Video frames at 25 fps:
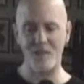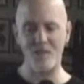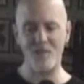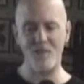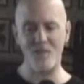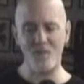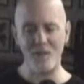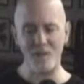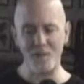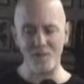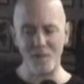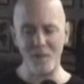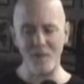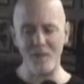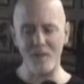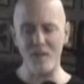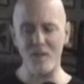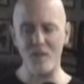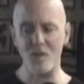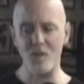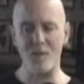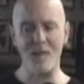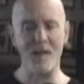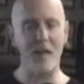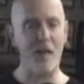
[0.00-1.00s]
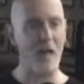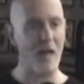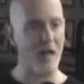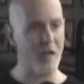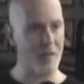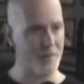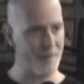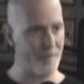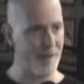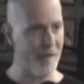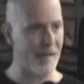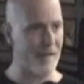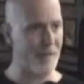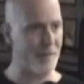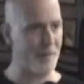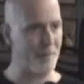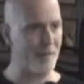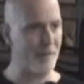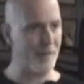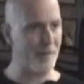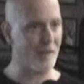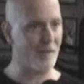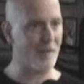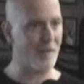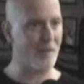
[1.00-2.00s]
And similarly doing artifact
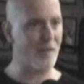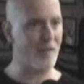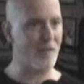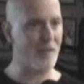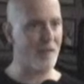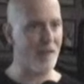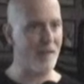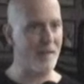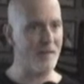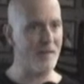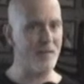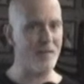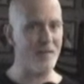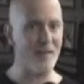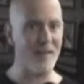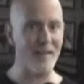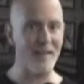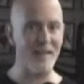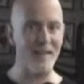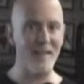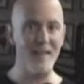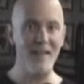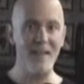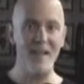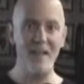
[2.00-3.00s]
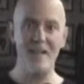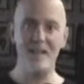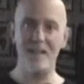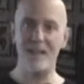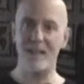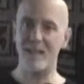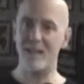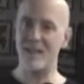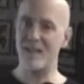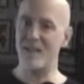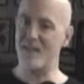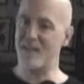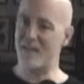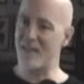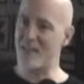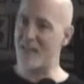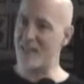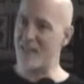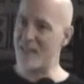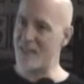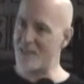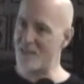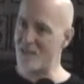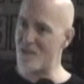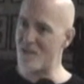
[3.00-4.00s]
comparisons to understand that
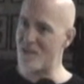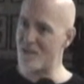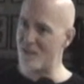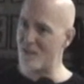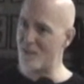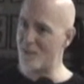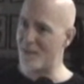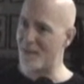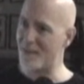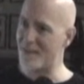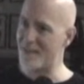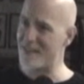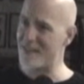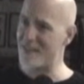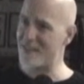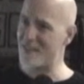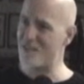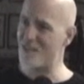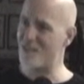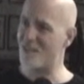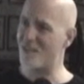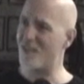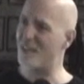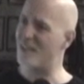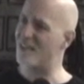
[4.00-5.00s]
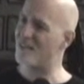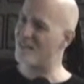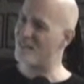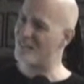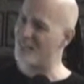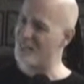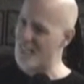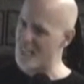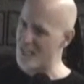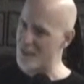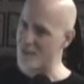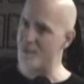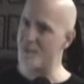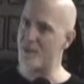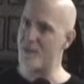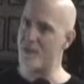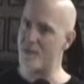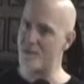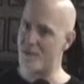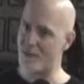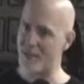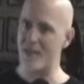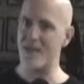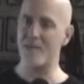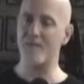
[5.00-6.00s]
each of these plantations has a
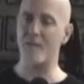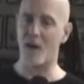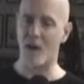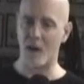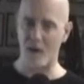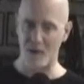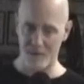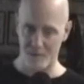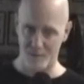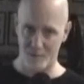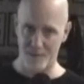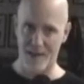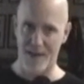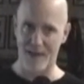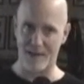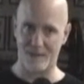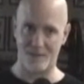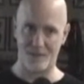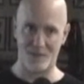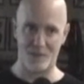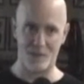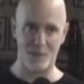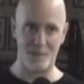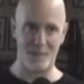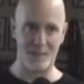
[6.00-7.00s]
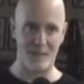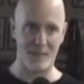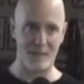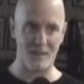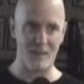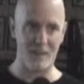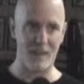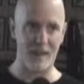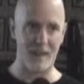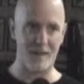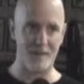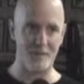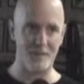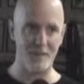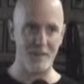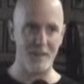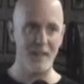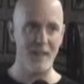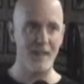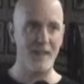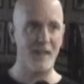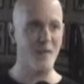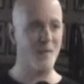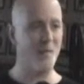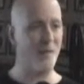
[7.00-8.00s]
different set of artifacts that are being left.
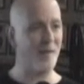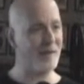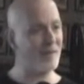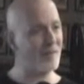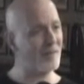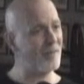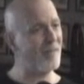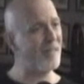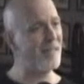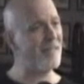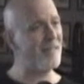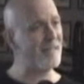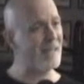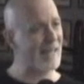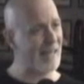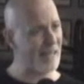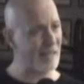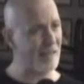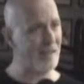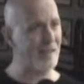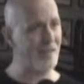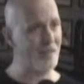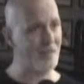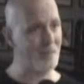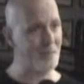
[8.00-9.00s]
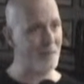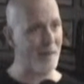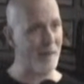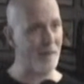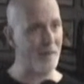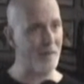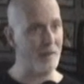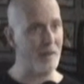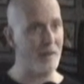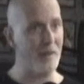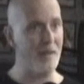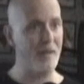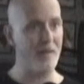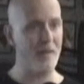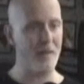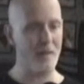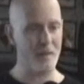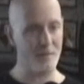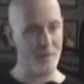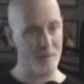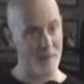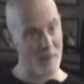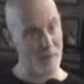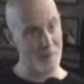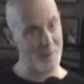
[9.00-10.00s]
And what does that tell us about the
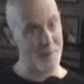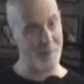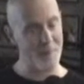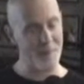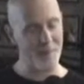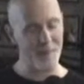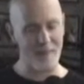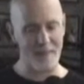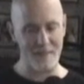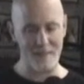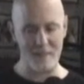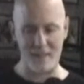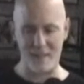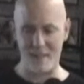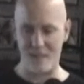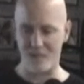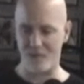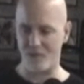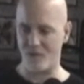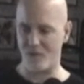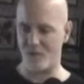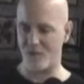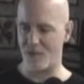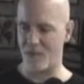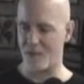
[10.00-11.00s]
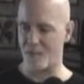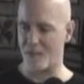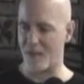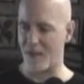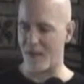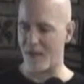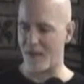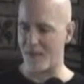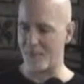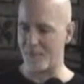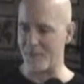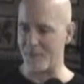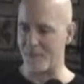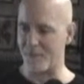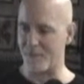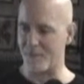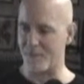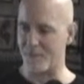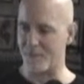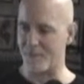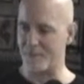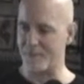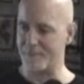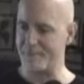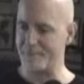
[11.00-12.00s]
development of plantations in the
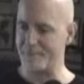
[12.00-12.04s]
Bahamas?